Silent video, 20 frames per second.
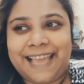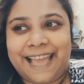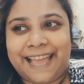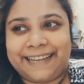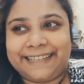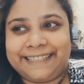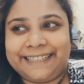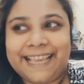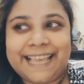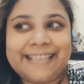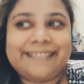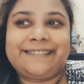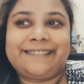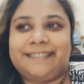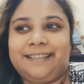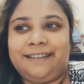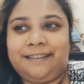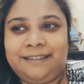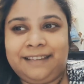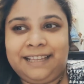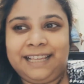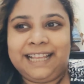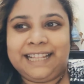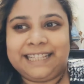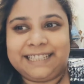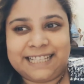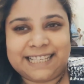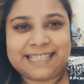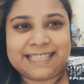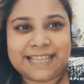And yes,
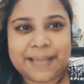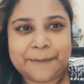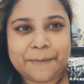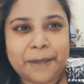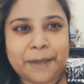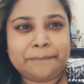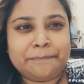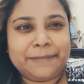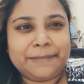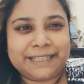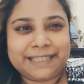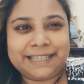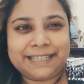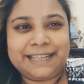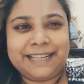this time I'm a